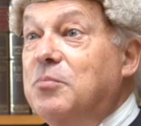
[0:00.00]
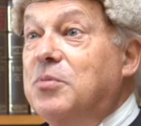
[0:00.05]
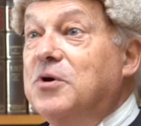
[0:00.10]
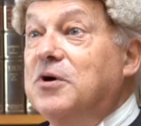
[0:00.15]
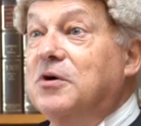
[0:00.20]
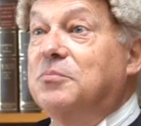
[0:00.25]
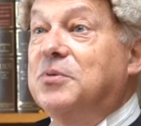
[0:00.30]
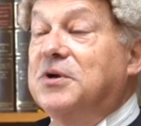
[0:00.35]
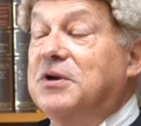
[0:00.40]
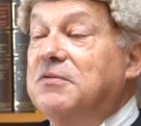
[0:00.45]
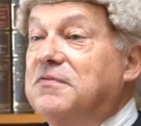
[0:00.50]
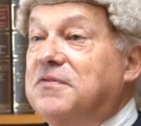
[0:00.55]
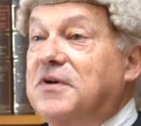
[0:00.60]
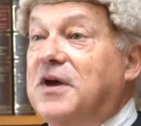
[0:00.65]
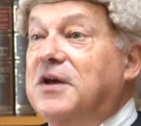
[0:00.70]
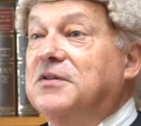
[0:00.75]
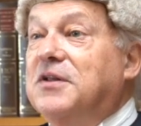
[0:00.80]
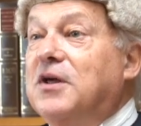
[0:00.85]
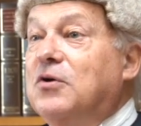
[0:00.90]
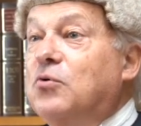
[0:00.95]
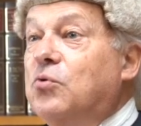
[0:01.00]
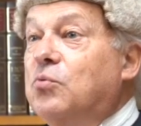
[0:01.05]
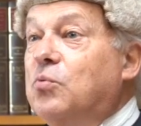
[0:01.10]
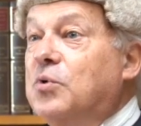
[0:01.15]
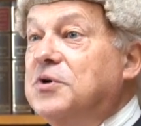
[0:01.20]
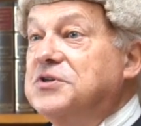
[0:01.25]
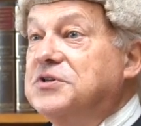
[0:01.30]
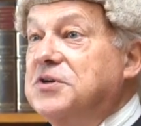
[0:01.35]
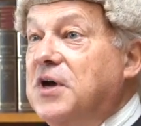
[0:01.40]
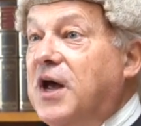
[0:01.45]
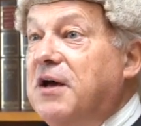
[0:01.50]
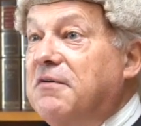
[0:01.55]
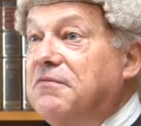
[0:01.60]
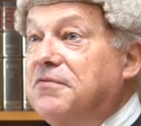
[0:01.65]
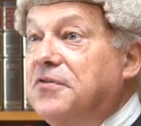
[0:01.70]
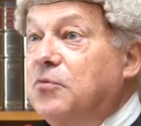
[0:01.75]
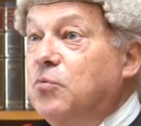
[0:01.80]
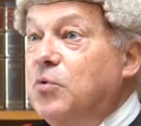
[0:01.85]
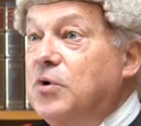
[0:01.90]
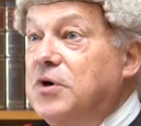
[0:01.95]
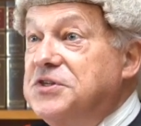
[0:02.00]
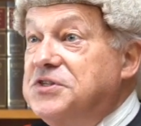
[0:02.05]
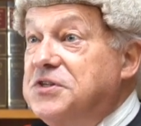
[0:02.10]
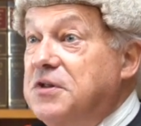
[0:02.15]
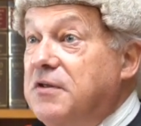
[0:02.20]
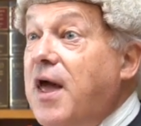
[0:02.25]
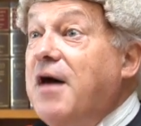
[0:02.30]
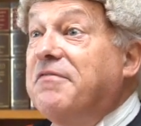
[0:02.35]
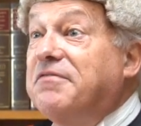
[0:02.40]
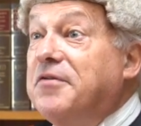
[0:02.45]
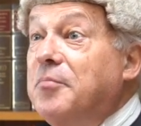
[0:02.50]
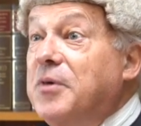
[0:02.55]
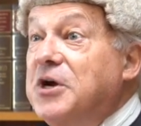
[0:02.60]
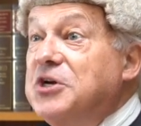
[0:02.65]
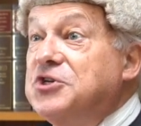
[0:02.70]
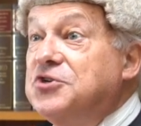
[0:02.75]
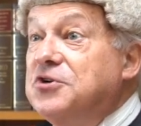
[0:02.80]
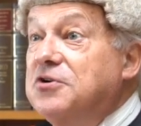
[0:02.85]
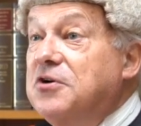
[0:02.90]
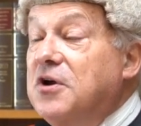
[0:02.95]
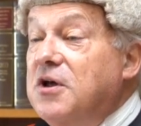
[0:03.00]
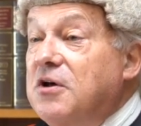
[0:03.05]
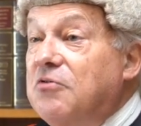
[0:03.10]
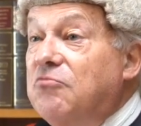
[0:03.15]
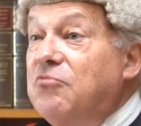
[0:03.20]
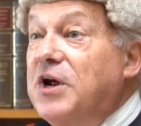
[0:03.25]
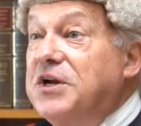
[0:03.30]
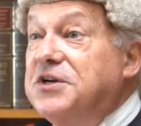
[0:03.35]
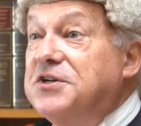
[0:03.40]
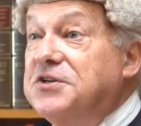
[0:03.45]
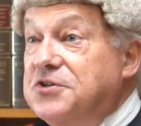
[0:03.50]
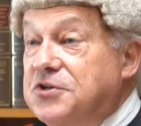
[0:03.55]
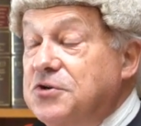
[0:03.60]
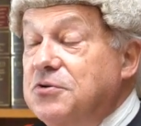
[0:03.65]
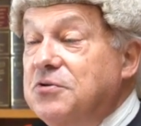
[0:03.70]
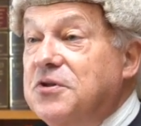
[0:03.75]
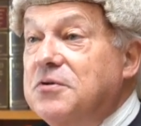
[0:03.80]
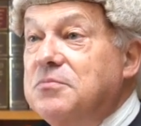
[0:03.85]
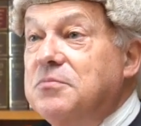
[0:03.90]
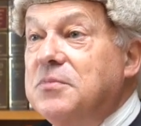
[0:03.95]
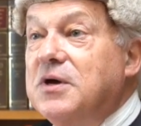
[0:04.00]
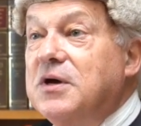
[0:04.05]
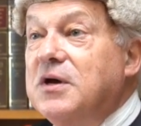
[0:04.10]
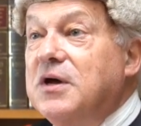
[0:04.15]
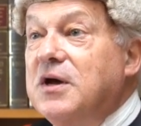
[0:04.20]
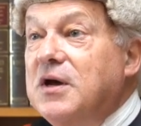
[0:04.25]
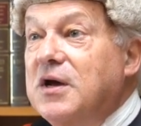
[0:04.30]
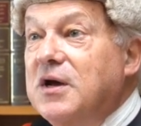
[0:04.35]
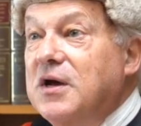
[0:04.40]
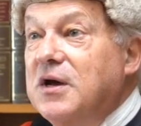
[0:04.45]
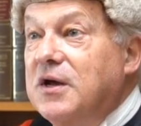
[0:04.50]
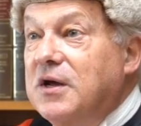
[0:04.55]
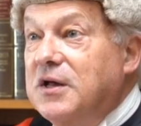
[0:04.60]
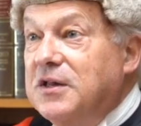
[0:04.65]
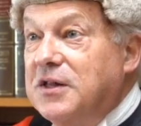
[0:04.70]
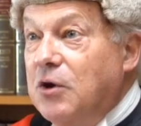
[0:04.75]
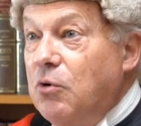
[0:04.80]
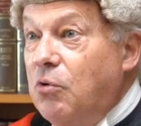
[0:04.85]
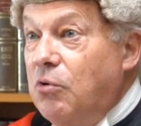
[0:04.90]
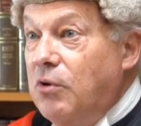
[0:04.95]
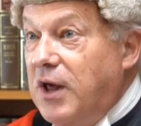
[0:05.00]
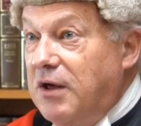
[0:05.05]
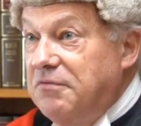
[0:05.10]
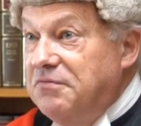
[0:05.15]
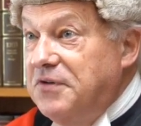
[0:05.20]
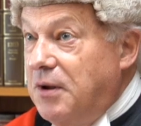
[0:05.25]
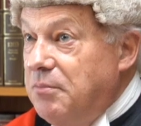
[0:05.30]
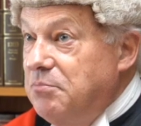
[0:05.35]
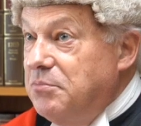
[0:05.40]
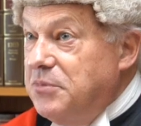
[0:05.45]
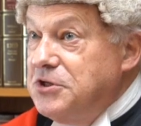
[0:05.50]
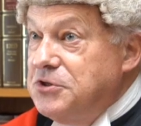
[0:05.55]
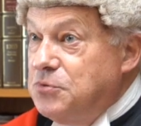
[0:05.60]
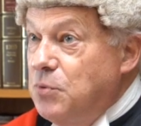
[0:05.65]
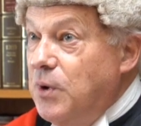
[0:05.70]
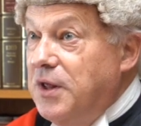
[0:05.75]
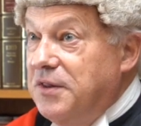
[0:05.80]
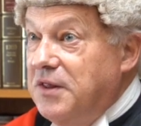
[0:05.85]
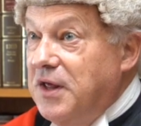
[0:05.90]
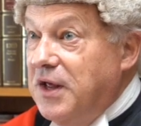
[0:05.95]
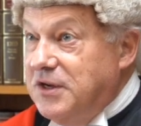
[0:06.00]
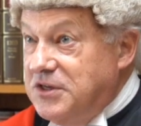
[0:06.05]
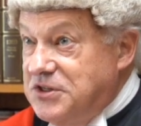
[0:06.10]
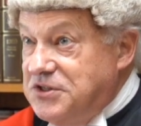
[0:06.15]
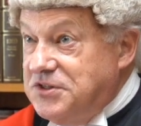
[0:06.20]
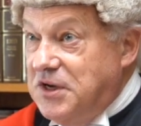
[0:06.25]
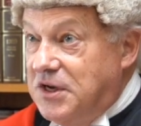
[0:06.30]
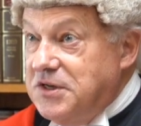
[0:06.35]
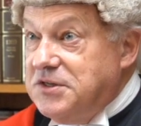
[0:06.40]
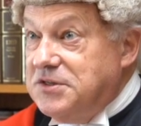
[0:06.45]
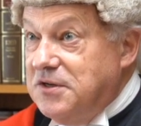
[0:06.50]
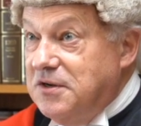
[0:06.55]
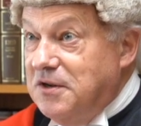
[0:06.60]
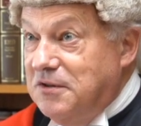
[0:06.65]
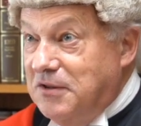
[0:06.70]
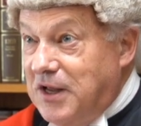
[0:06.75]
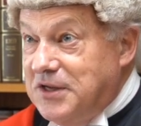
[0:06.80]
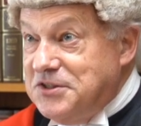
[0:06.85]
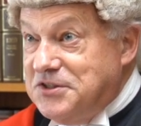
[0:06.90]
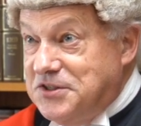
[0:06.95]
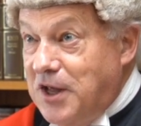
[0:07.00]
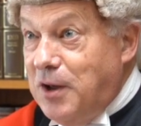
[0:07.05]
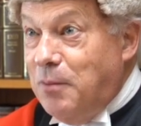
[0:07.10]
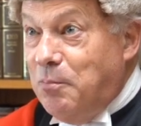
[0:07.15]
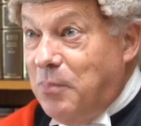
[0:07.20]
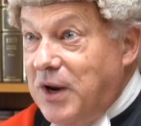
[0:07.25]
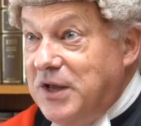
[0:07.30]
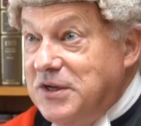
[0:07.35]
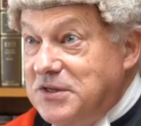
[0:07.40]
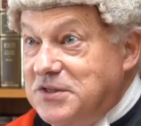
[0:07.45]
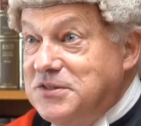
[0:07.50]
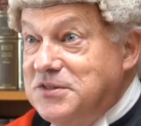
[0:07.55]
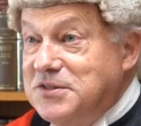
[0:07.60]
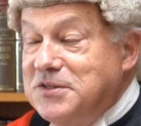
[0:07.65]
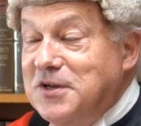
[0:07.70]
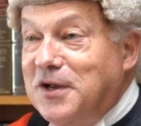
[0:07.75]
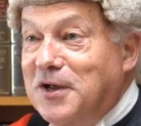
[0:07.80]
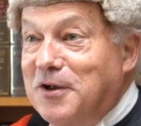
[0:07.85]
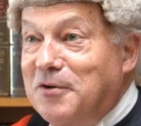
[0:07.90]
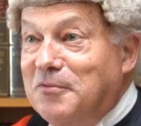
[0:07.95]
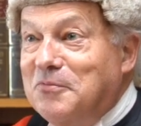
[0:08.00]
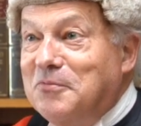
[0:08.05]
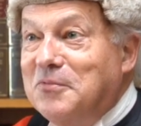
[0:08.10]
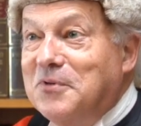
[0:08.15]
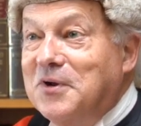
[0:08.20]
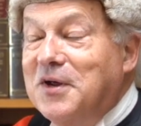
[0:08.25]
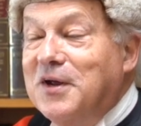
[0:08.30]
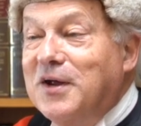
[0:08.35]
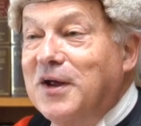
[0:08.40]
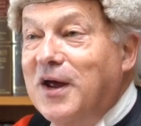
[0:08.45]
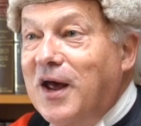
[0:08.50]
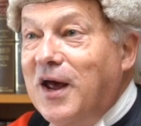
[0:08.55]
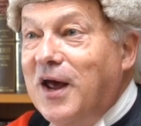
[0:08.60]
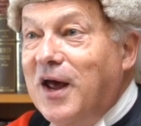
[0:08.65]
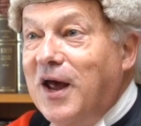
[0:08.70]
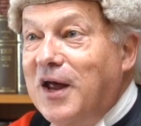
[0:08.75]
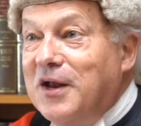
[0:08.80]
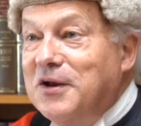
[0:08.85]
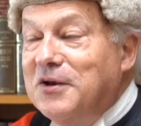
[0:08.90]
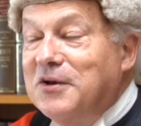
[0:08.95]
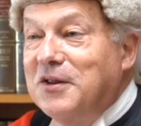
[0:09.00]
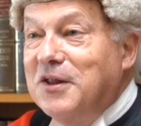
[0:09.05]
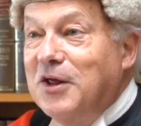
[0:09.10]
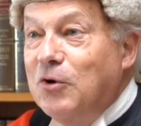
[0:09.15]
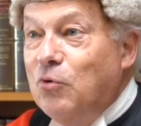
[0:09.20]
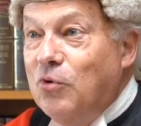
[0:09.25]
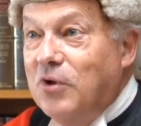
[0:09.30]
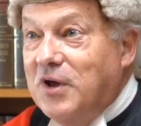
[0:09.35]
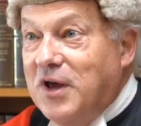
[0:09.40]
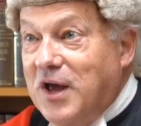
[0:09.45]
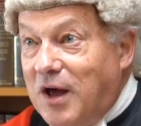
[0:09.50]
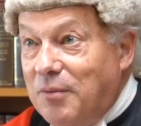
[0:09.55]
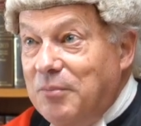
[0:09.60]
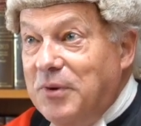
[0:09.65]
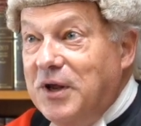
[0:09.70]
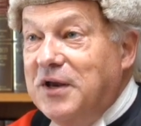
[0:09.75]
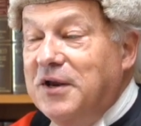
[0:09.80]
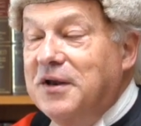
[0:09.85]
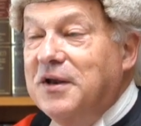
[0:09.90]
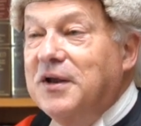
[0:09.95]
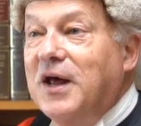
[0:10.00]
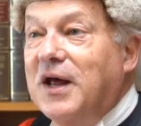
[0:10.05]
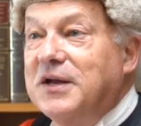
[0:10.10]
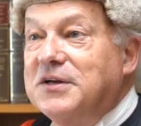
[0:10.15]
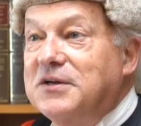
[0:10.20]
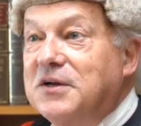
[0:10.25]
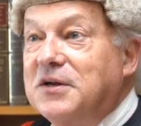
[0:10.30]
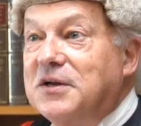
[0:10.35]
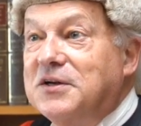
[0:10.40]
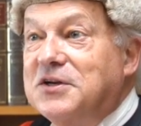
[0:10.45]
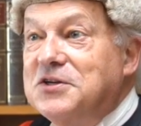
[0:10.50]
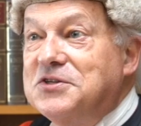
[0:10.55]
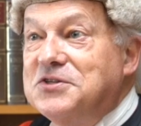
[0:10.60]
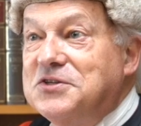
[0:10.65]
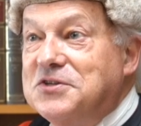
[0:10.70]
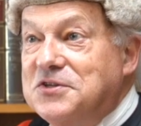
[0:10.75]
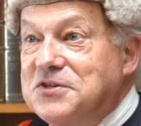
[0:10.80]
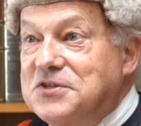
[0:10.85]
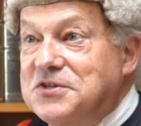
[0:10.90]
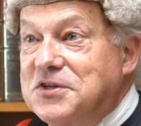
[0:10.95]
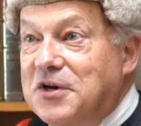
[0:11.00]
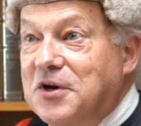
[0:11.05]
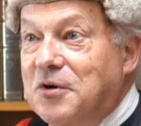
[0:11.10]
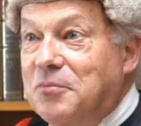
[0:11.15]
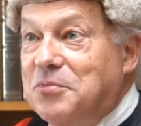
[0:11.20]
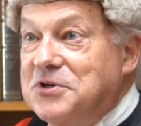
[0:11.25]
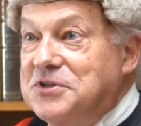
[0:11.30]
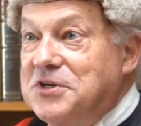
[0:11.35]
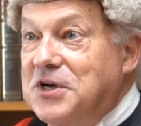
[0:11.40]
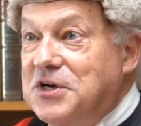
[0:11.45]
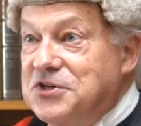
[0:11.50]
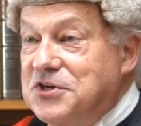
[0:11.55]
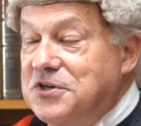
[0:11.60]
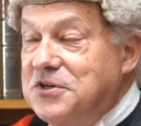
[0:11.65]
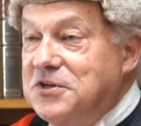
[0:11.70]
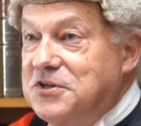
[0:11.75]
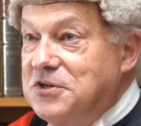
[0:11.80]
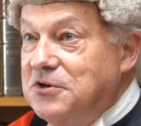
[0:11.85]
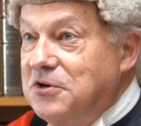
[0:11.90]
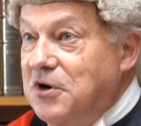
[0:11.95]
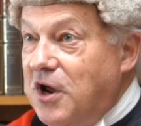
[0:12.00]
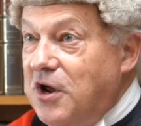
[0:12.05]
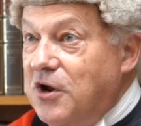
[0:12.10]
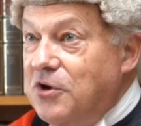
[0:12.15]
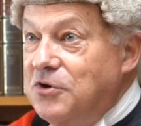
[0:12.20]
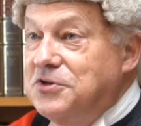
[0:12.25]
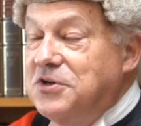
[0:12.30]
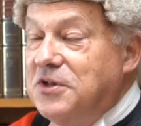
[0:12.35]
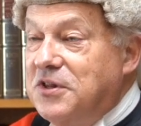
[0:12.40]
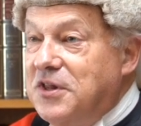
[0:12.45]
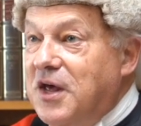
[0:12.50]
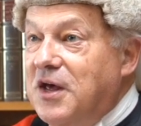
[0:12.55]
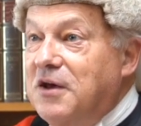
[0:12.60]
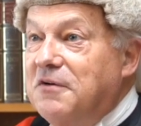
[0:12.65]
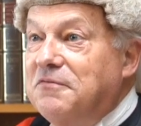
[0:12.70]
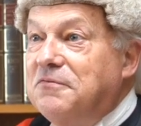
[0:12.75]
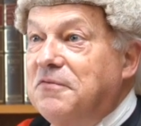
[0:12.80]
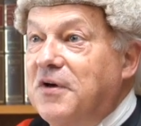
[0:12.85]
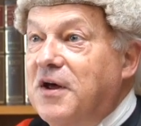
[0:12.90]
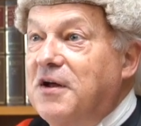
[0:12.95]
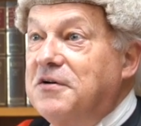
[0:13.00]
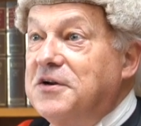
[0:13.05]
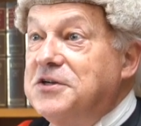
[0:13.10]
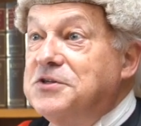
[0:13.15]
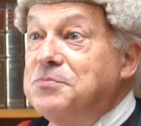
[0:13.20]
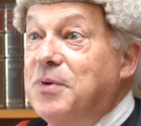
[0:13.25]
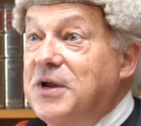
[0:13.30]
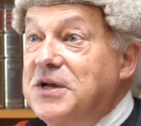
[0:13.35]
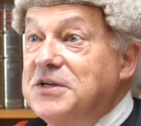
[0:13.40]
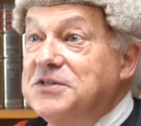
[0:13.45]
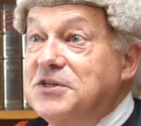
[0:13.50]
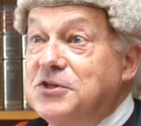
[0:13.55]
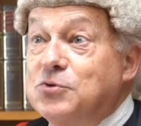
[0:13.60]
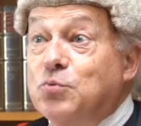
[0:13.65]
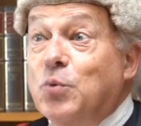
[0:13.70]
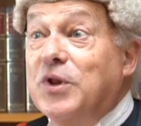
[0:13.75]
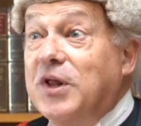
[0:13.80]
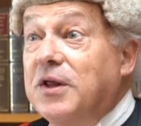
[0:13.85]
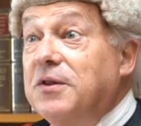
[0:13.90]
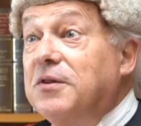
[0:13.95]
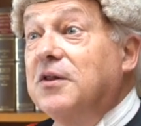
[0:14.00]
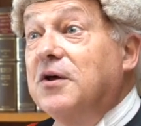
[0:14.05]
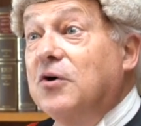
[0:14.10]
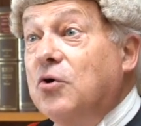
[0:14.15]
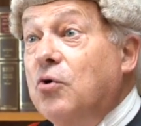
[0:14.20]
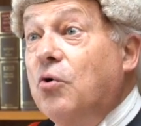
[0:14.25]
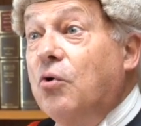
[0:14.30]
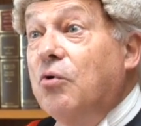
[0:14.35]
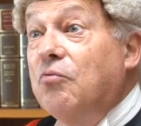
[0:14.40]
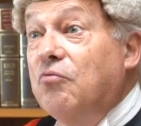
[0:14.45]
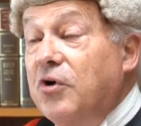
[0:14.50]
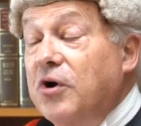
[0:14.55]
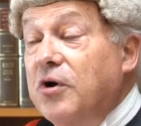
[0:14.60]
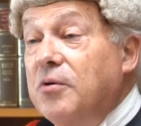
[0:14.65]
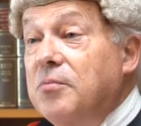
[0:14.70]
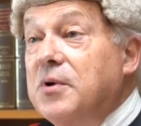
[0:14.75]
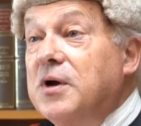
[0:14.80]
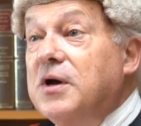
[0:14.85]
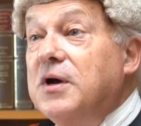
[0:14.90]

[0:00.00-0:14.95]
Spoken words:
book, but in fact they all want to have the words of the affirmation read to them. They all have numbers where they sit, and that's their place, and they all come in at a distance in a procession to go to their various places within the courtroom.